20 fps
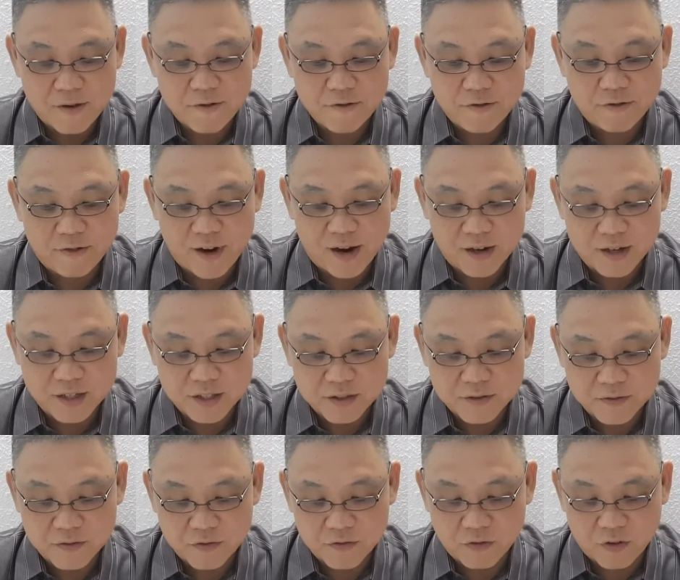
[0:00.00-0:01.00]

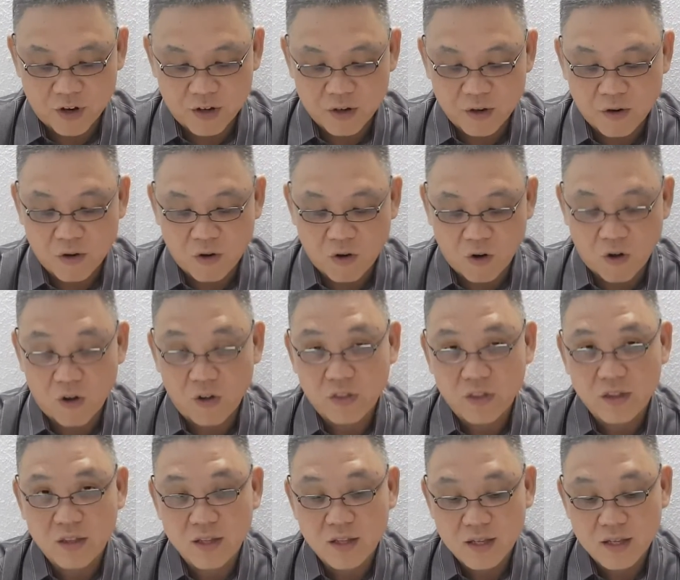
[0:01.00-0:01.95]
unfairness for the court